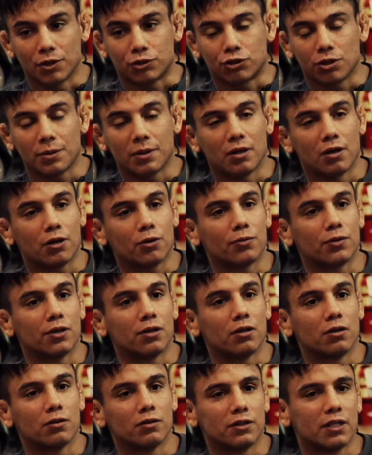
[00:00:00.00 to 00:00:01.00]
extremely hungry,
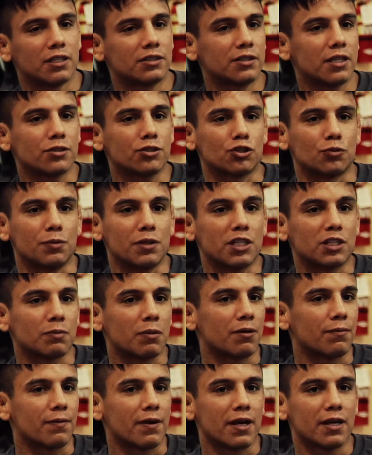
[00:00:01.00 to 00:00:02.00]
you know. And it's not just me, it's
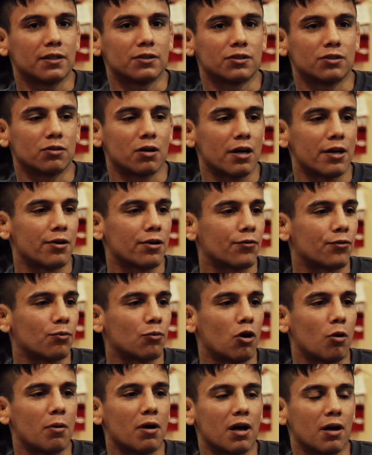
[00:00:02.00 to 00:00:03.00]
my fans. You know, I hear it
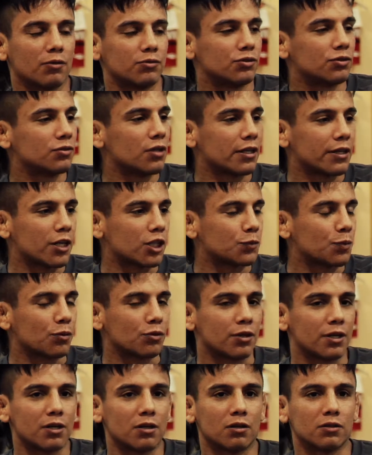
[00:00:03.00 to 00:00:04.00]
from I was at the Expo
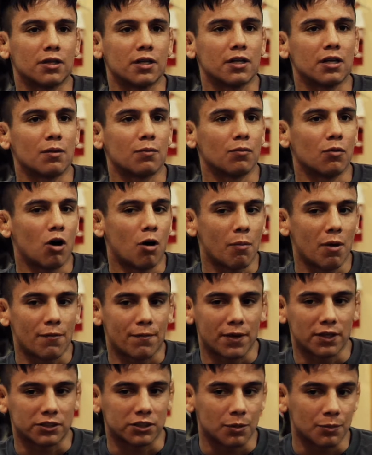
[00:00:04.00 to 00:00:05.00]
today all day, and all my
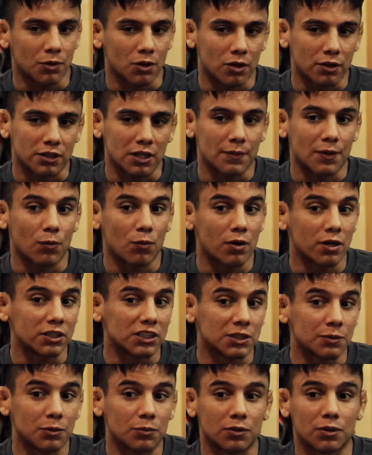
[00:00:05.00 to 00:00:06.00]
fans tell me all the time they want
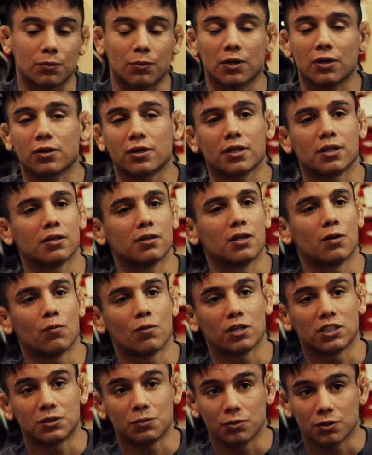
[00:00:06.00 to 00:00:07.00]
to see me with the belt again. They
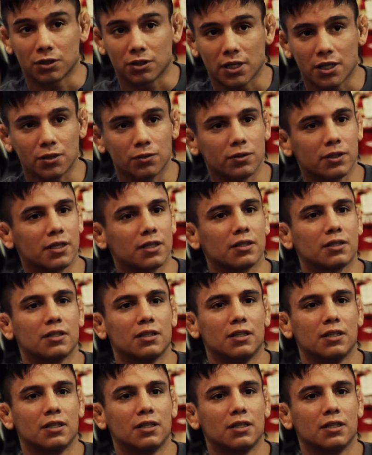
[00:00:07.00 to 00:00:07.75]
want to see me with the title again.